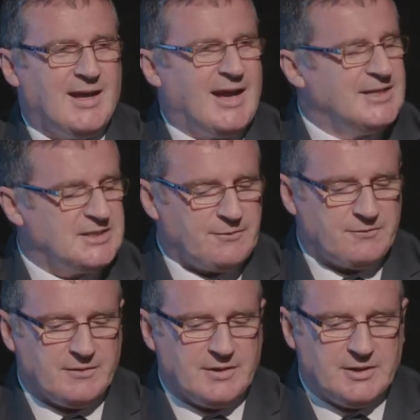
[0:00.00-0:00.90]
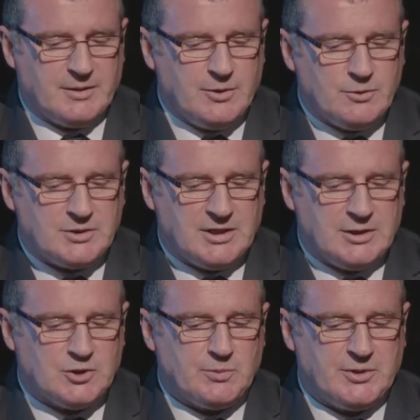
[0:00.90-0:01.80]
as if the mutiny
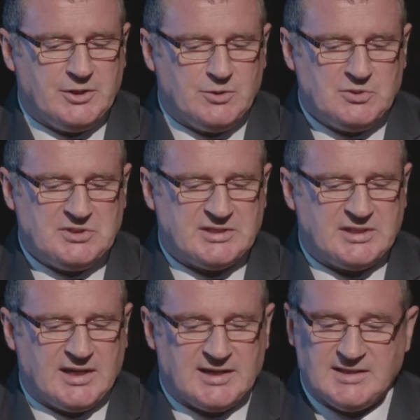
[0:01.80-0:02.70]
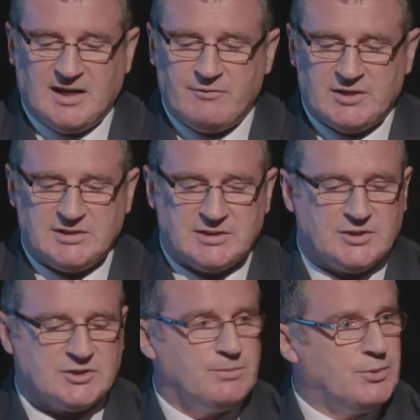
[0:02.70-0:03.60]
could be used as evidence
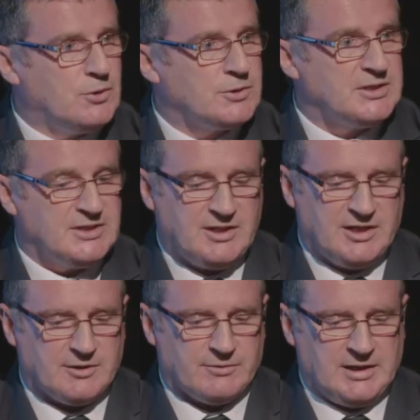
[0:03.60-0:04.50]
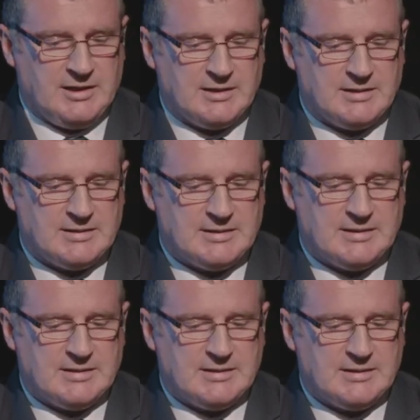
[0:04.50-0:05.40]
to support a theory
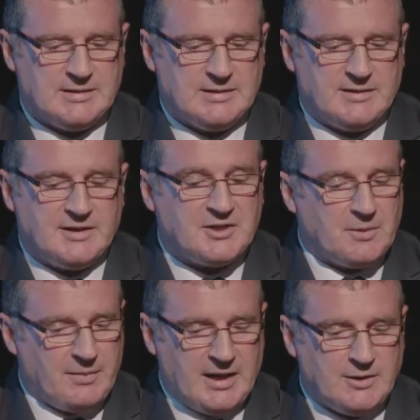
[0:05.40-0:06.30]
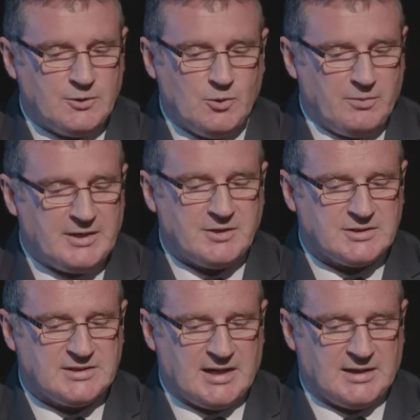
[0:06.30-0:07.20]
that the men who made their
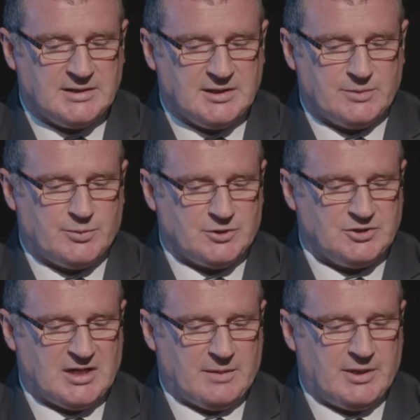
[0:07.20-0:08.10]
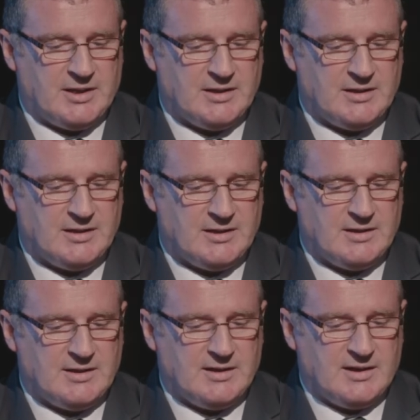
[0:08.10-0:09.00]
stand in the Punjab
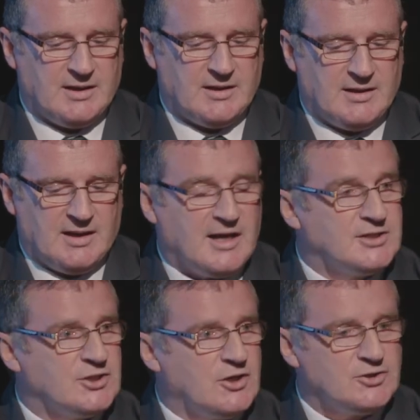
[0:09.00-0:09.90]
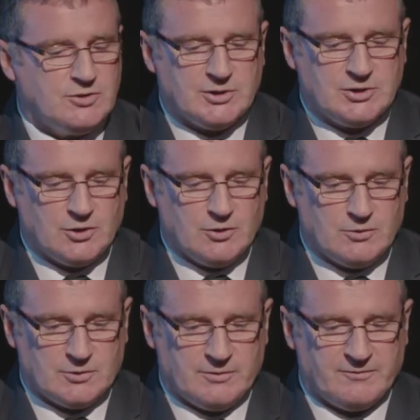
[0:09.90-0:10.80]
had sought to
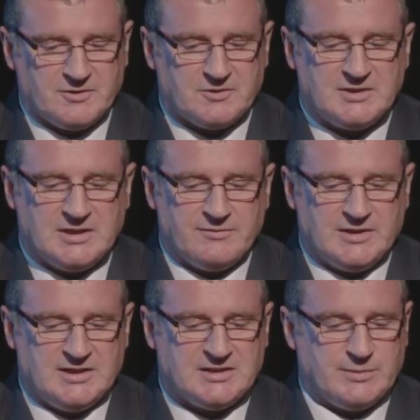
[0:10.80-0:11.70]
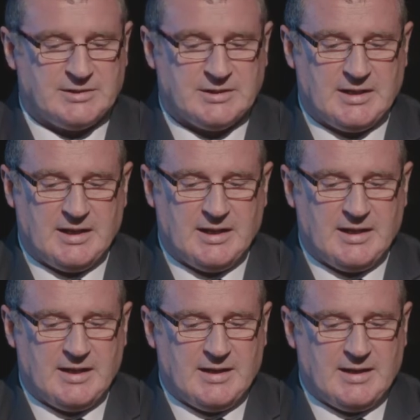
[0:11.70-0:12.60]
atone for their sin of enlistment
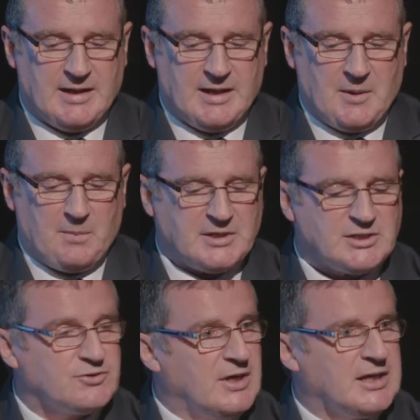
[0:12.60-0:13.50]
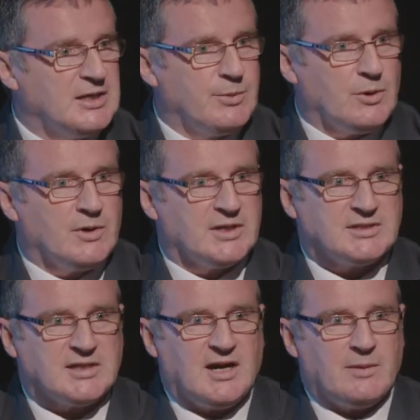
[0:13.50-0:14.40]
by striking a blow
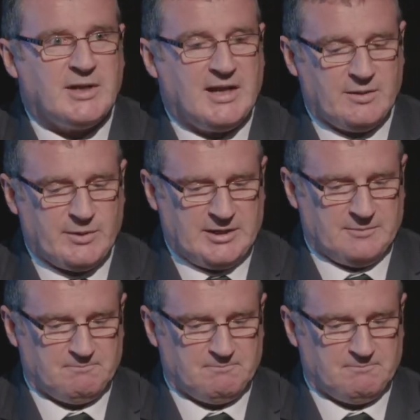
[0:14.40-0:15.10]
against a common enemy.